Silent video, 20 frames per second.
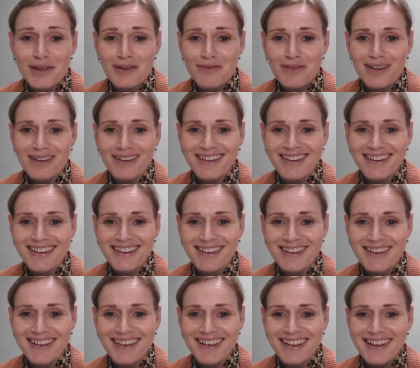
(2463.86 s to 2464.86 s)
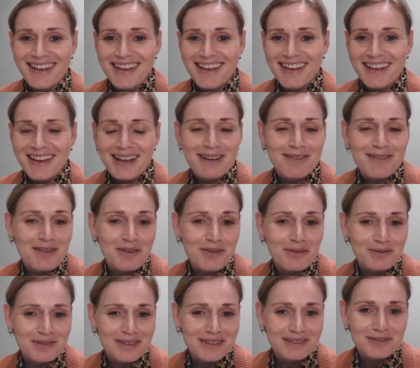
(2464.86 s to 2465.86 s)
have anything
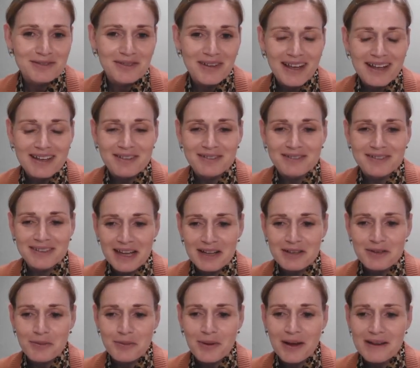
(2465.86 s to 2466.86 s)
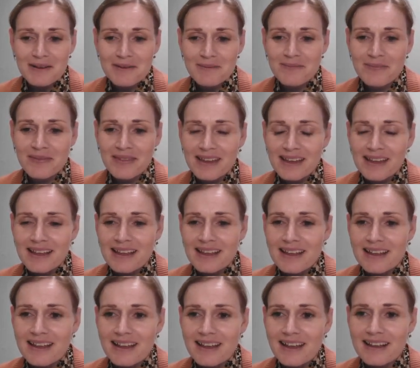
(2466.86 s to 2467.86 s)
to add on that one.
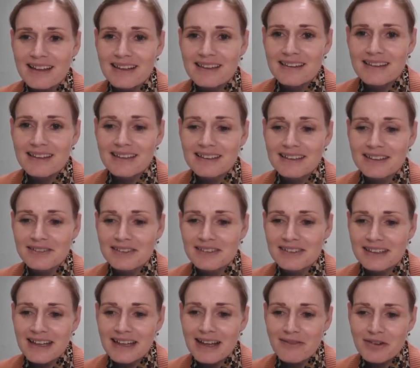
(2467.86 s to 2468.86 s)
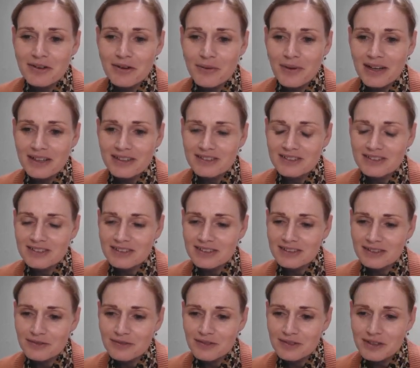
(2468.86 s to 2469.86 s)
And then there's another
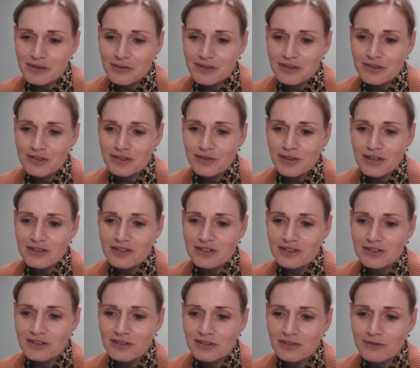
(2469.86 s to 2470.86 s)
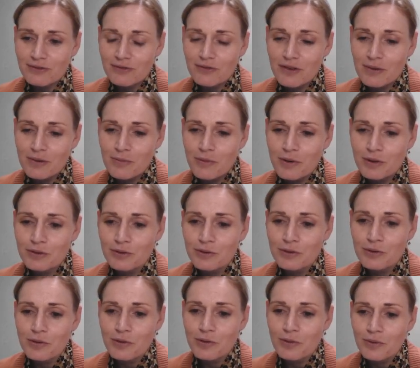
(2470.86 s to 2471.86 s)
question for the registrations form. What
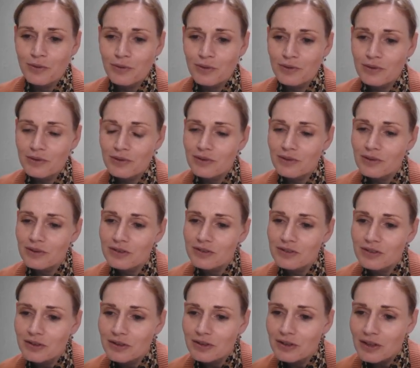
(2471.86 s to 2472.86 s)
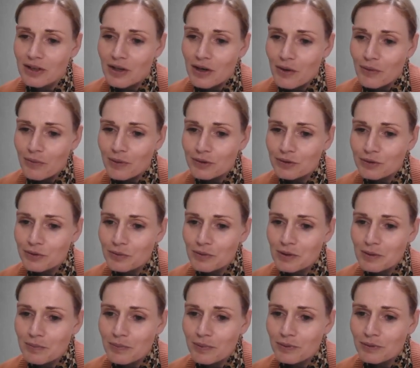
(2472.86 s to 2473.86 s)
do we
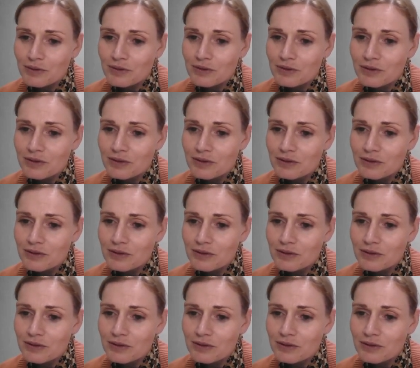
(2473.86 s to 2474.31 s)
put?